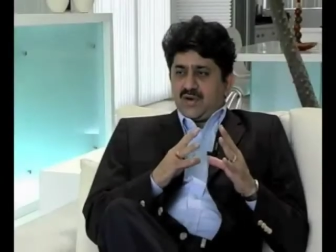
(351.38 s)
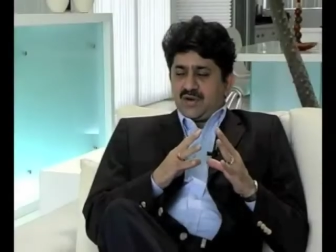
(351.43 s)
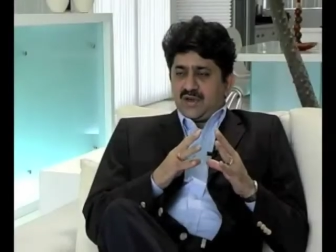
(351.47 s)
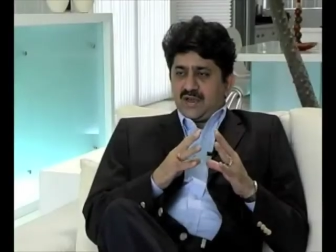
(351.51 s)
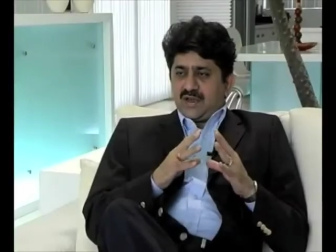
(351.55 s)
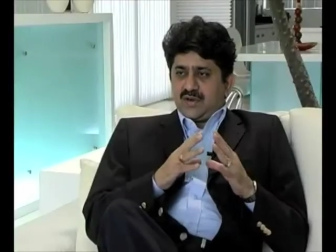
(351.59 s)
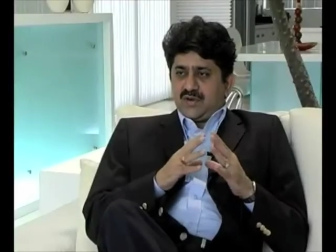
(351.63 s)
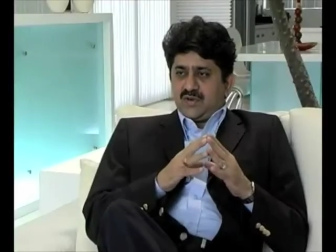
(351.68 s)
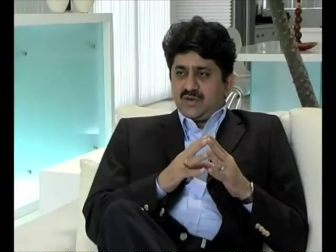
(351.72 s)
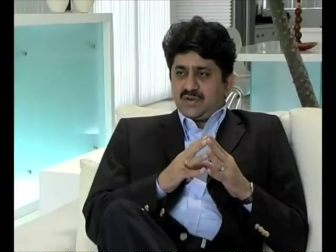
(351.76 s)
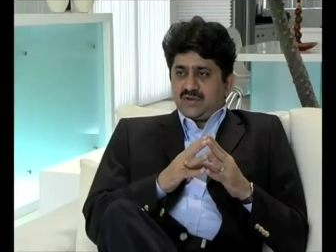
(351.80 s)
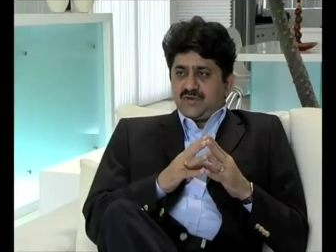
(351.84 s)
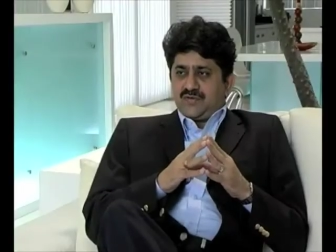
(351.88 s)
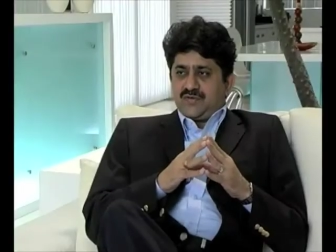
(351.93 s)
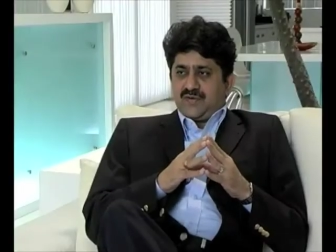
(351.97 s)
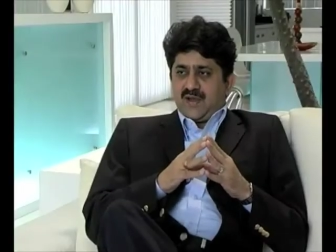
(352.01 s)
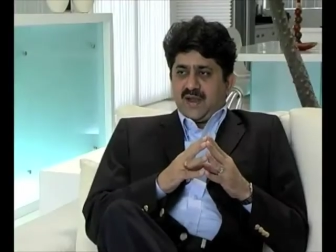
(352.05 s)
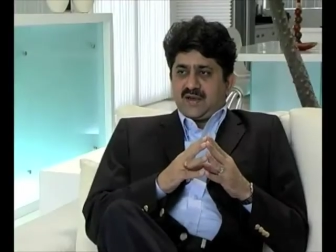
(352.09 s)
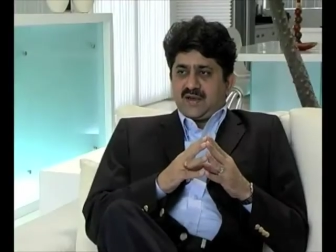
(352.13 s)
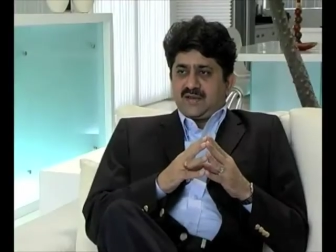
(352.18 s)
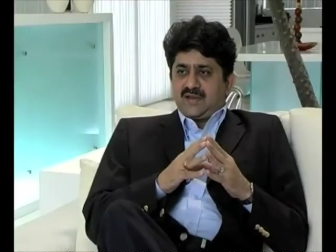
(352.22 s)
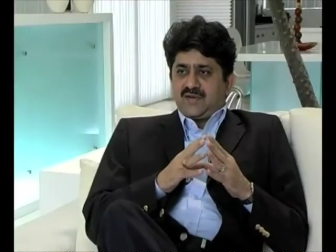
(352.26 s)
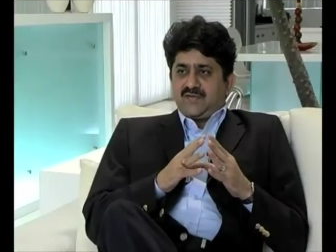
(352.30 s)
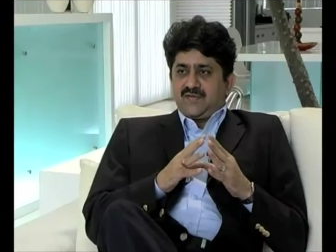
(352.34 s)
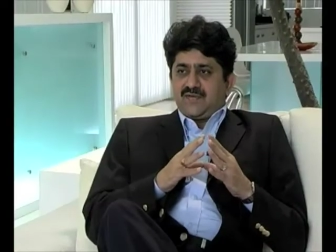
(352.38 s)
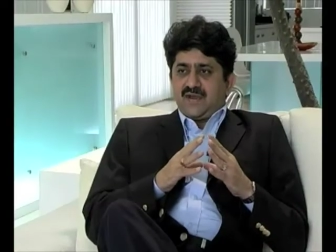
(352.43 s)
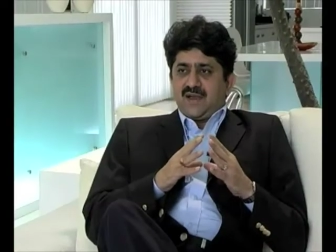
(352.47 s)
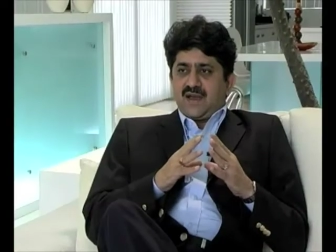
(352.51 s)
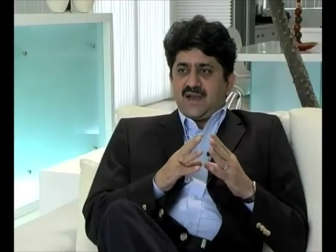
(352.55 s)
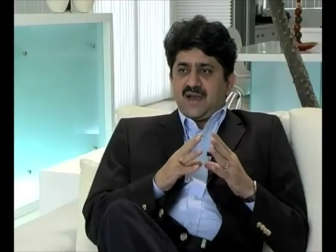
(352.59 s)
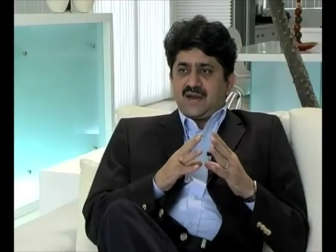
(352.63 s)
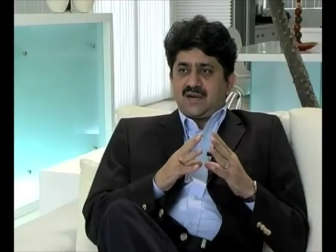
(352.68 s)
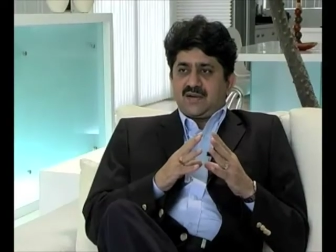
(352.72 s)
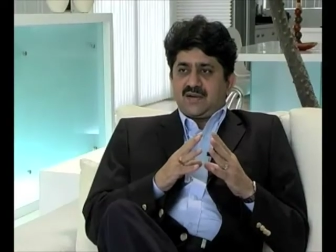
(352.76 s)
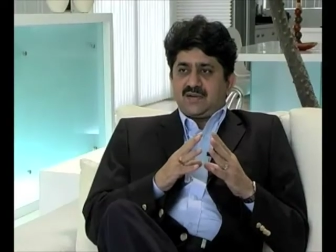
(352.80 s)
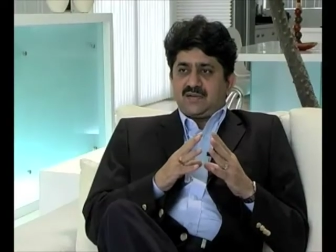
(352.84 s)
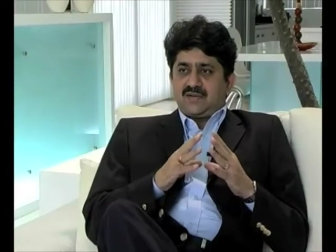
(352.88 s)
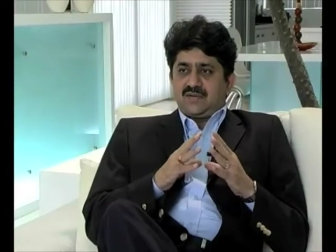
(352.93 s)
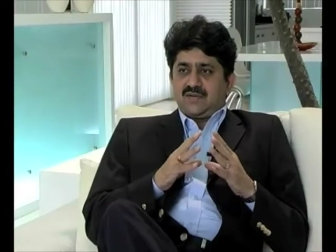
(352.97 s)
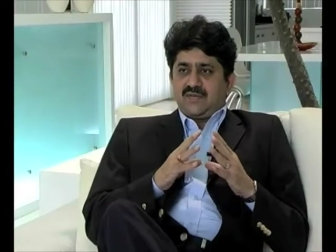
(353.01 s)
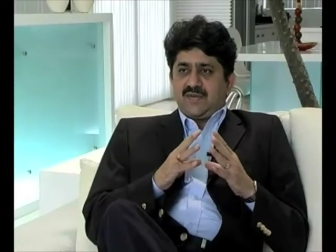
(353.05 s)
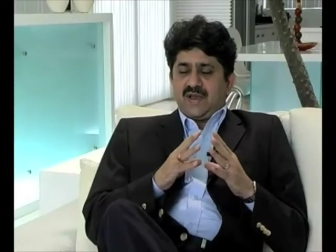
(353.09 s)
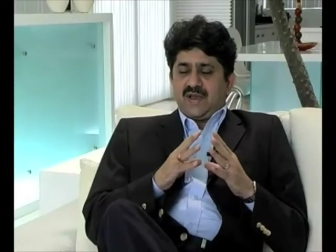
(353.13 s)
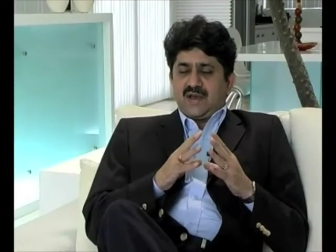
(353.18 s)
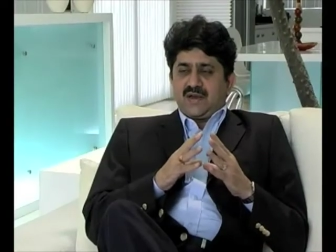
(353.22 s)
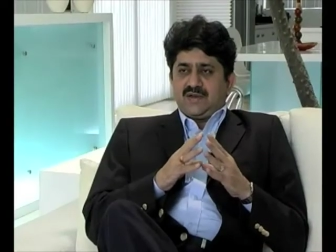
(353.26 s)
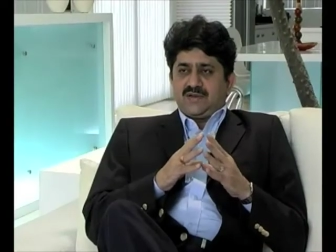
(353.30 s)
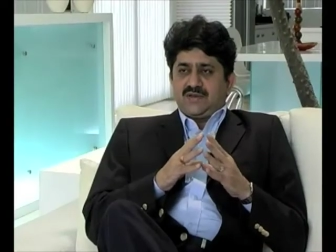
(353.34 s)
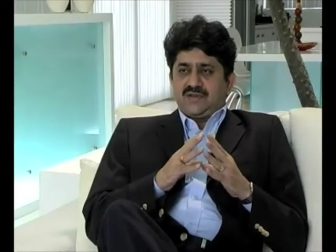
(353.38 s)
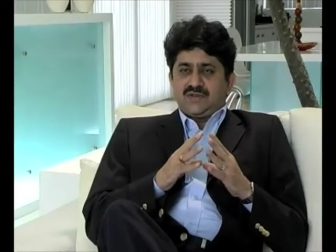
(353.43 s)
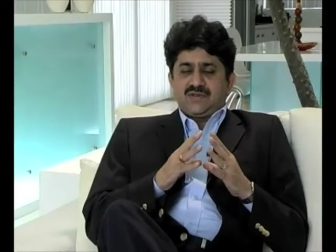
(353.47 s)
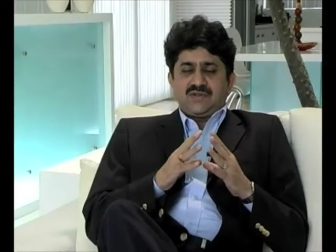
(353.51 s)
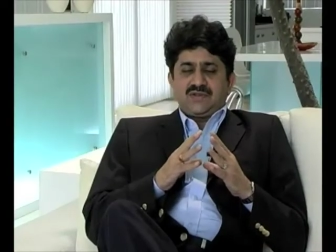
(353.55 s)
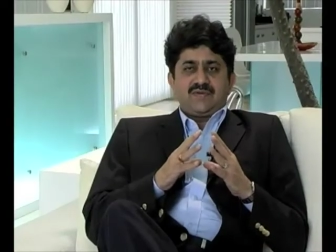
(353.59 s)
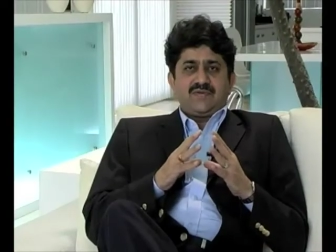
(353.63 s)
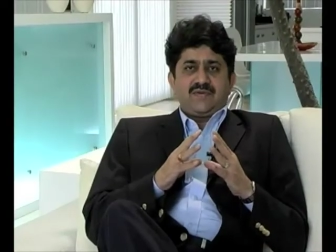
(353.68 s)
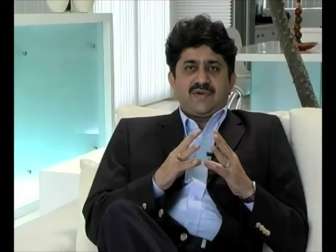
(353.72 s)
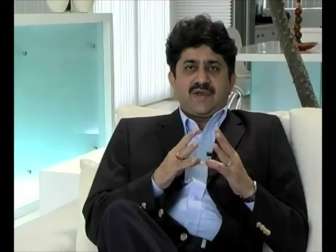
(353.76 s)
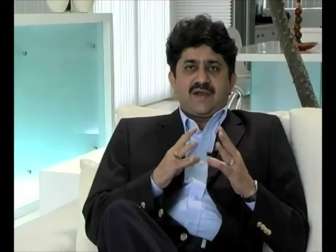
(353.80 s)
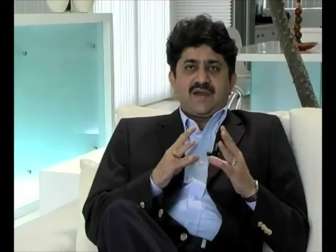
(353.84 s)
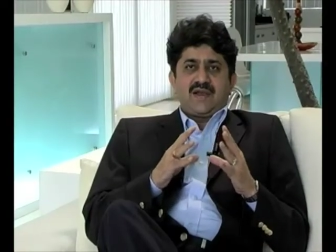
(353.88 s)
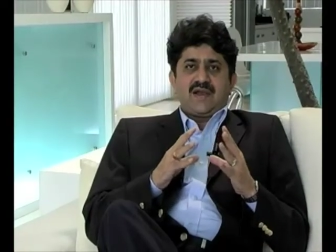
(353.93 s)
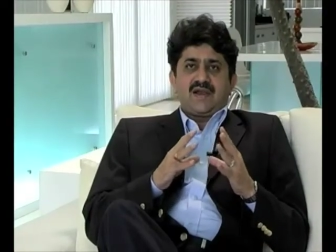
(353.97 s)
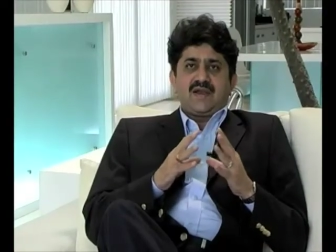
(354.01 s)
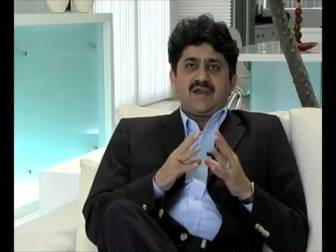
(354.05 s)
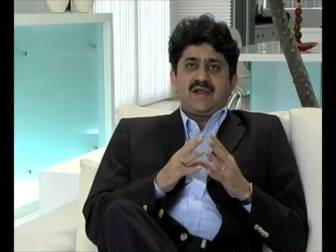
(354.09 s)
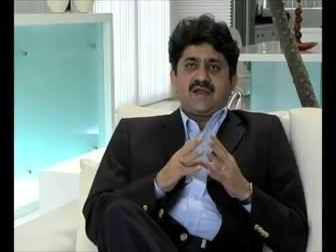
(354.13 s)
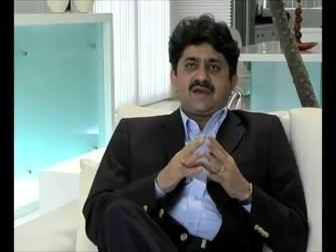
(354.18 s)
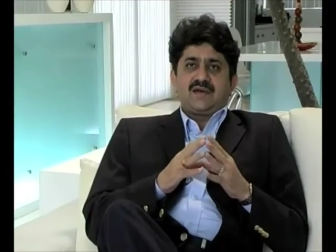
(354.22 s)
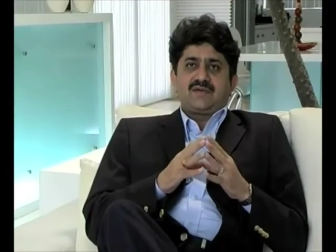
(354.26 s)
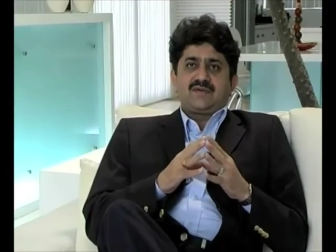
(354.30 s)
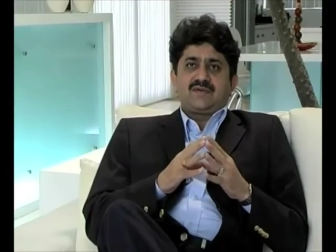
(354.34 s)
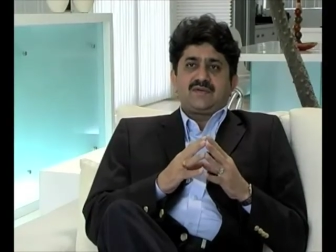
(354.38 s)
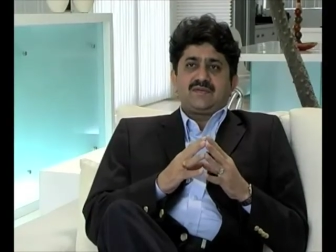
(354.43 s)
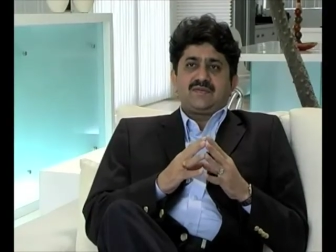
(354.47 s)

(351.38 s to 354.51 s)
ignore the fact that we are in India,